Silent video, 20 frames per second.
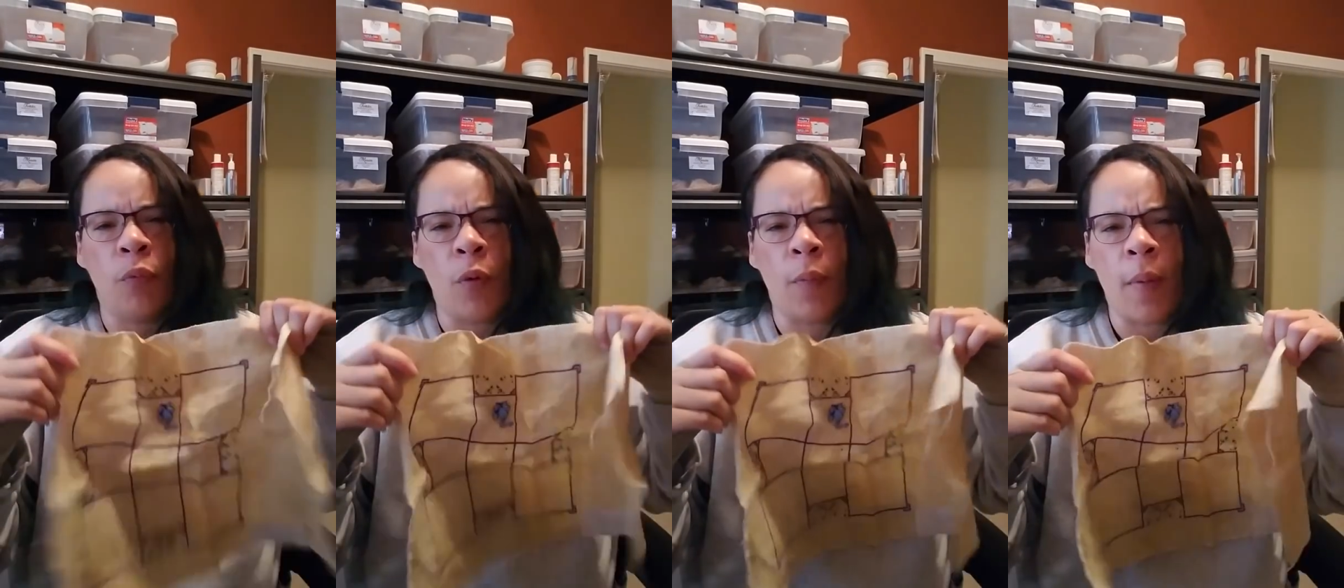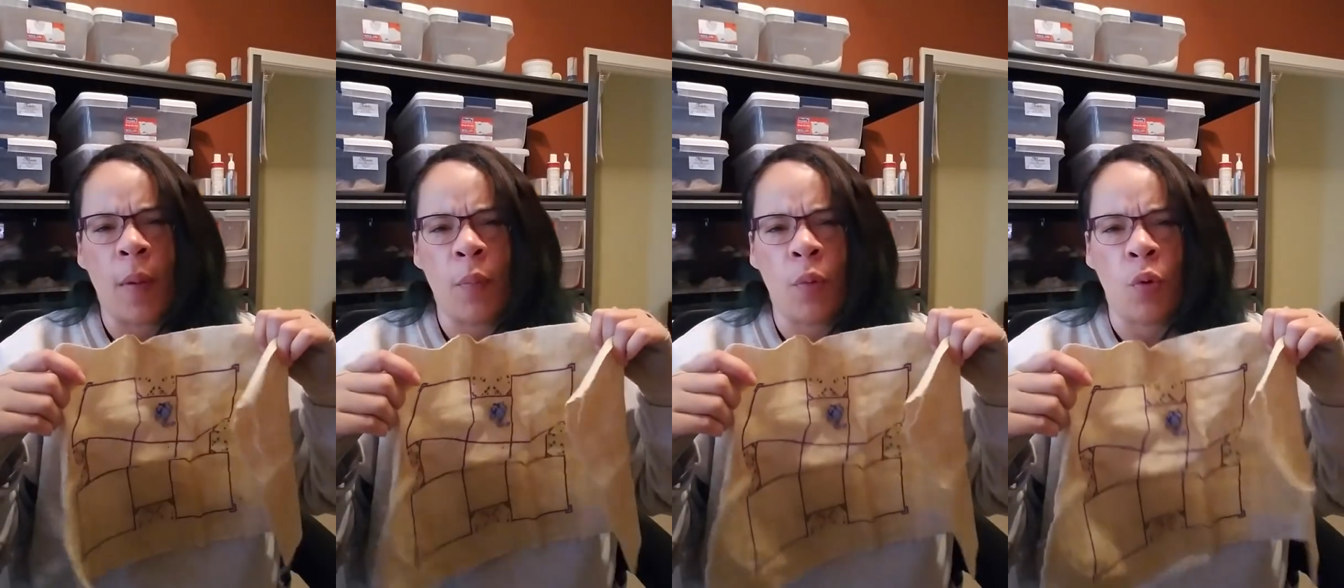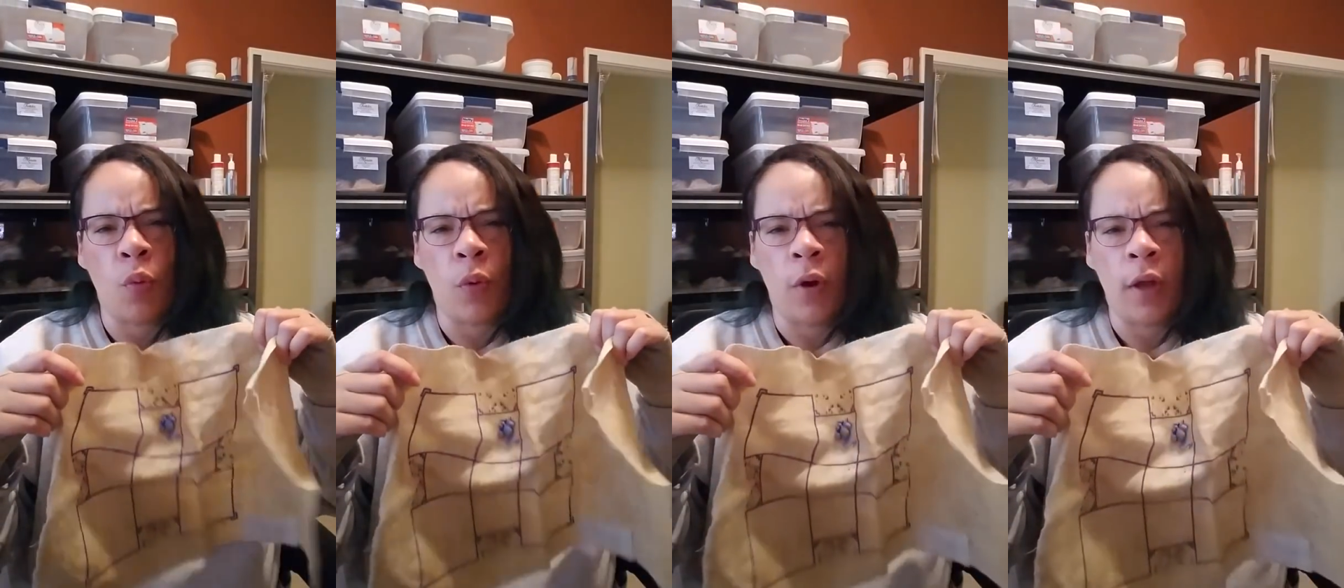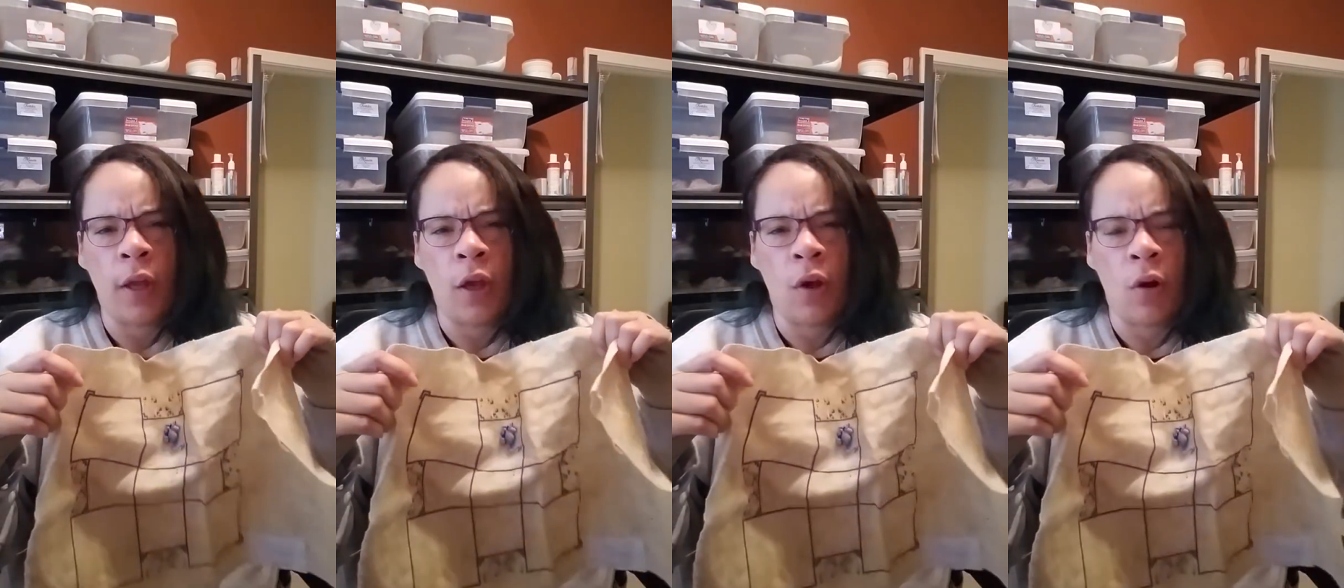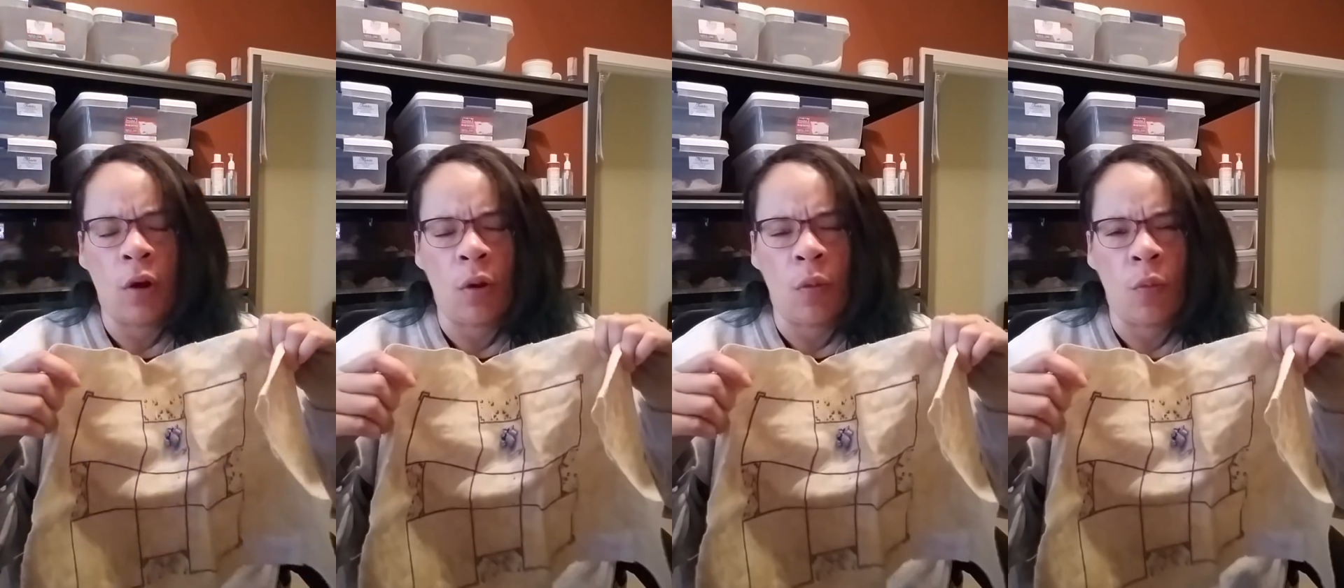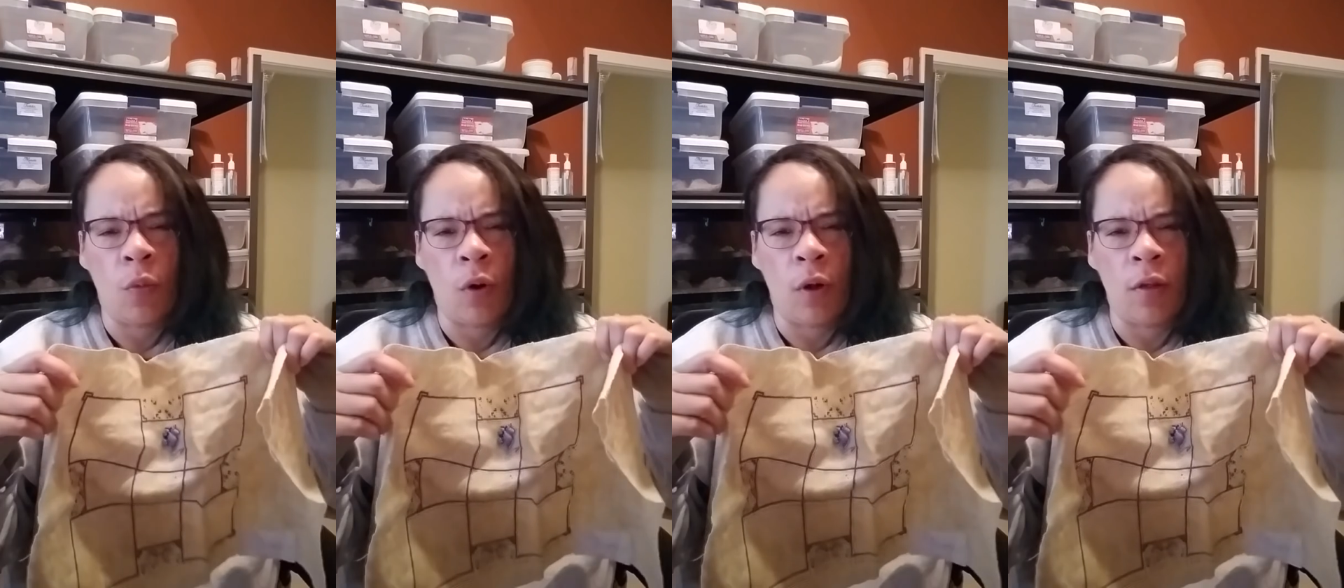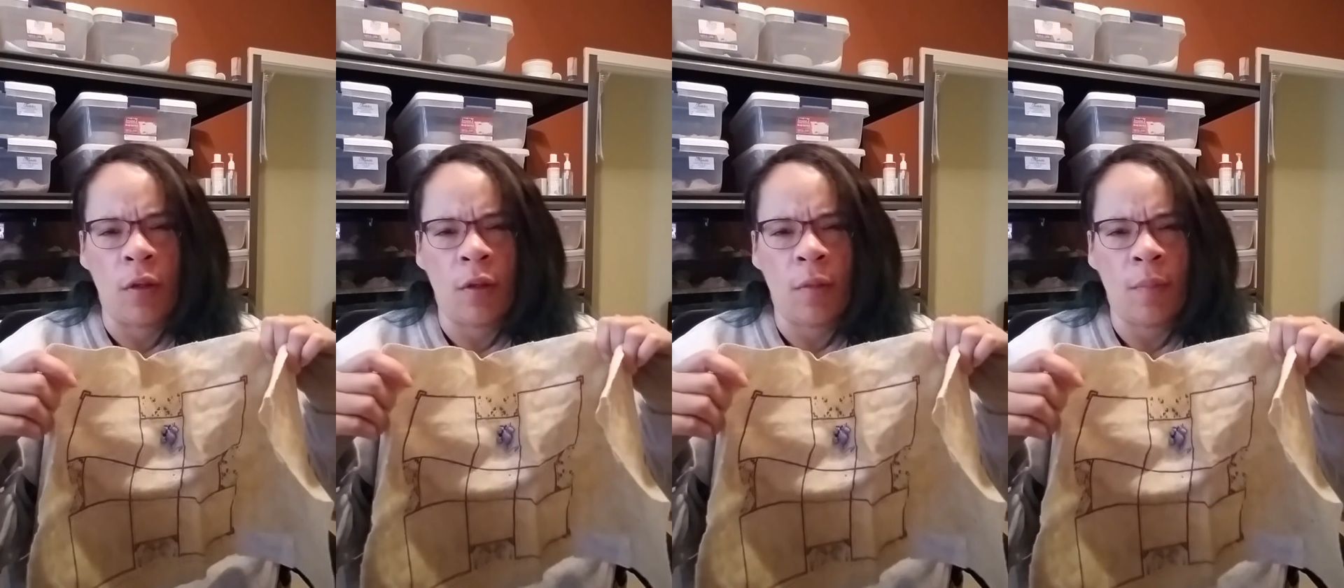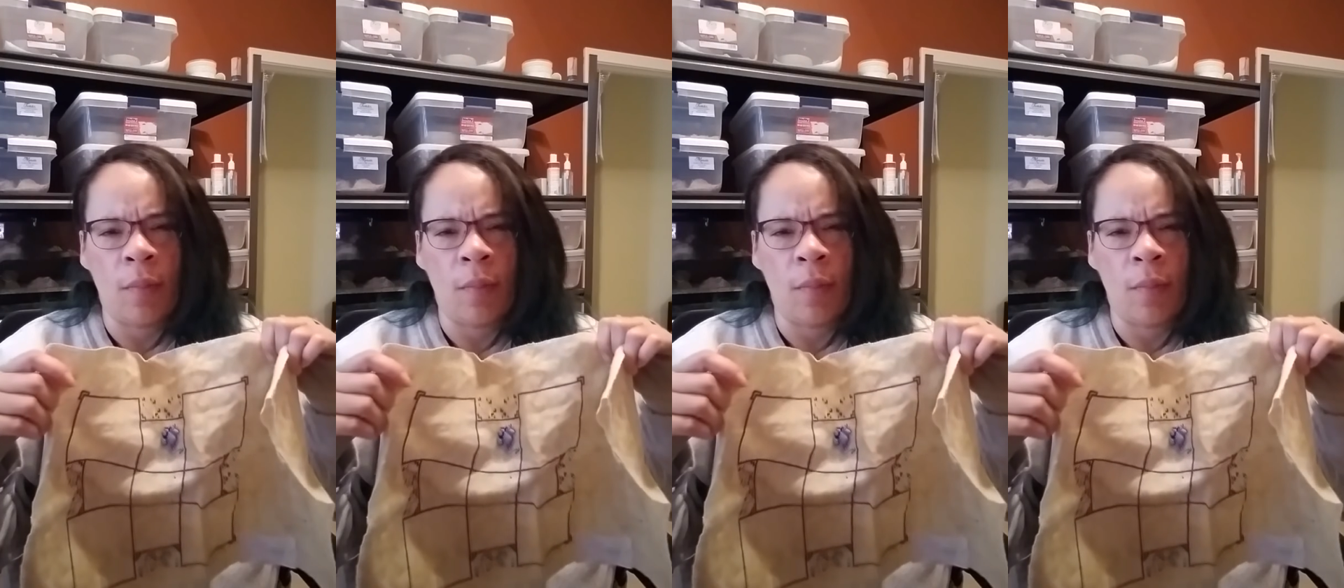remember what year it was.